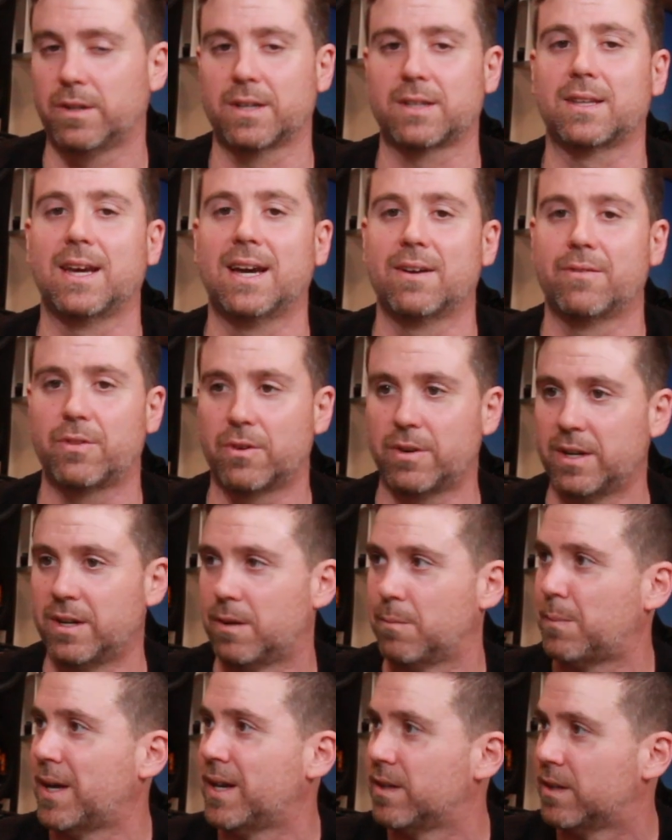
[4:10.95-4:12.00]
like they have their
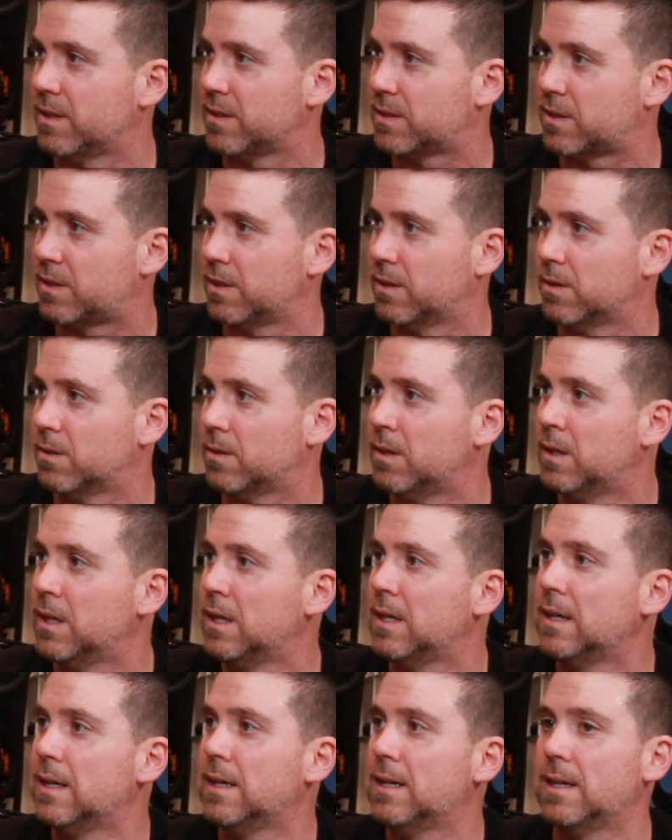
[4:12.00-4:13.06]
independence still,
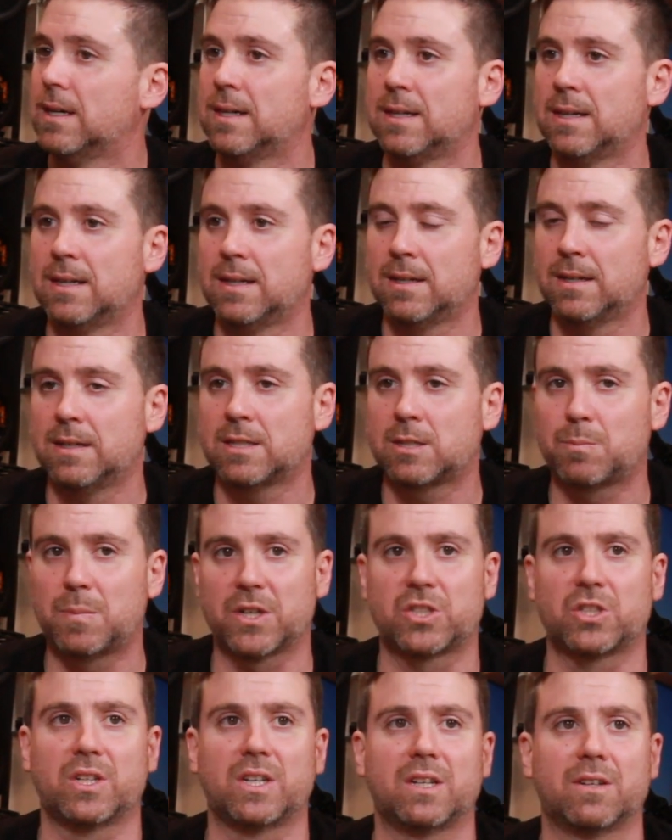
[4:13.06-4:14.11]

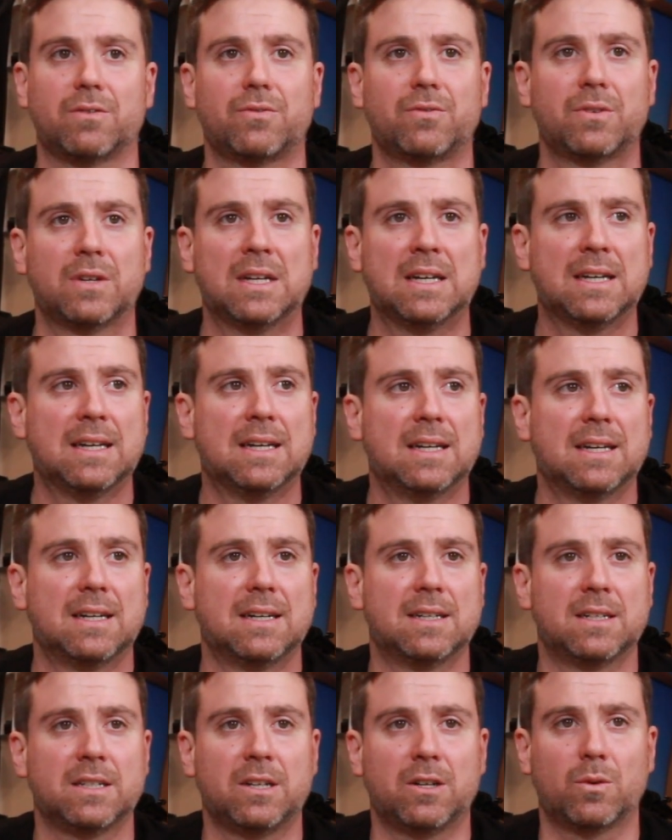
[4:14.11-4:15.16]
especially if,
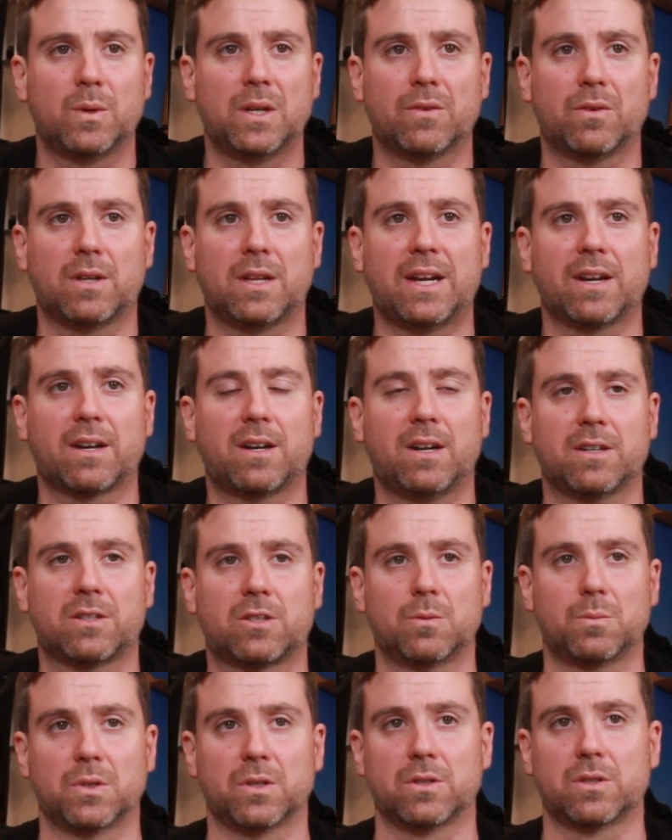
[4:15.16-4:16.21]
you know, we have a lot of
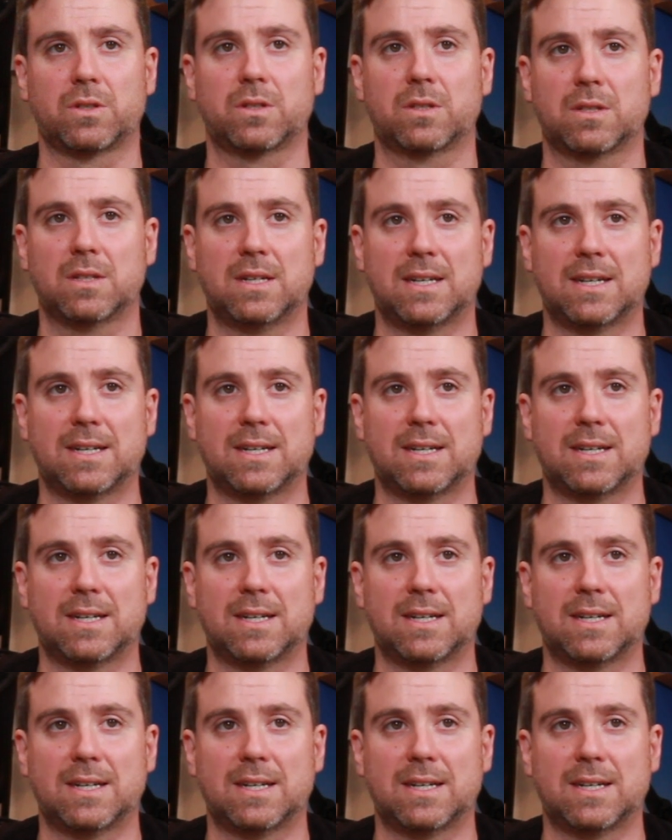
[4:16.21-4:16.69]
customers